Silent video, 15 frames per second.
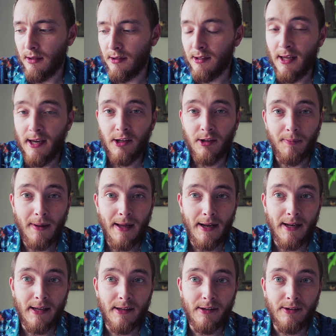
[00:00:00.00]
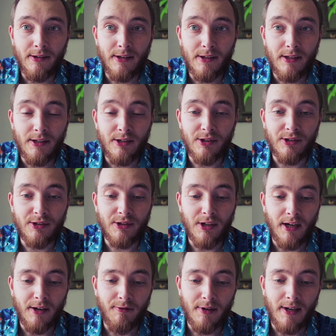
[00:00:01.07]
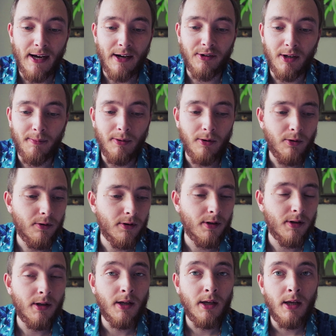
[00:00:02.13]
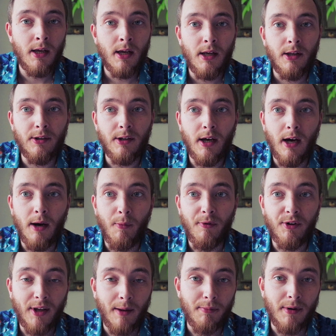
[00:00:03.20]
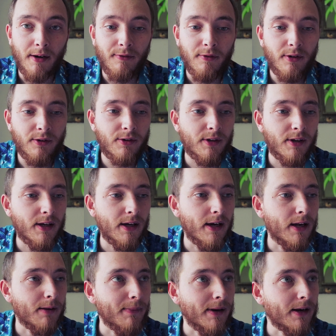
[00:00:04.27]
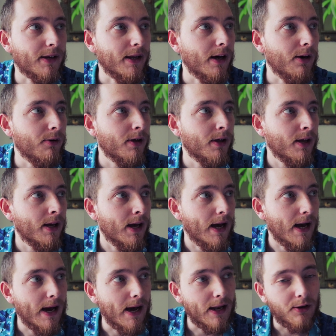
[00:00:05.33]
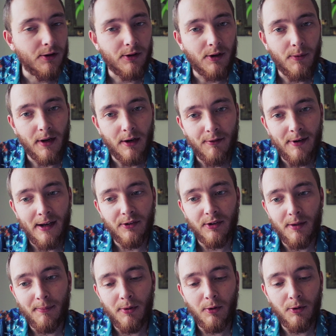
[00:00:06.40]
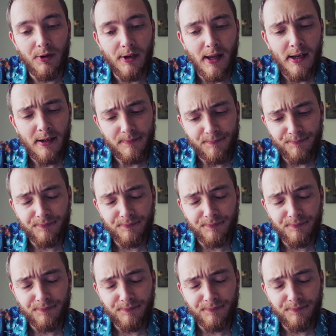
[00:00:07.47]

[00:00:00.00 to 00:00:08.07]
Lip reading: Today the plan is just kind of relax at the pool. We just had breakfast and I'm back now, and so we're going to relax at the pool today,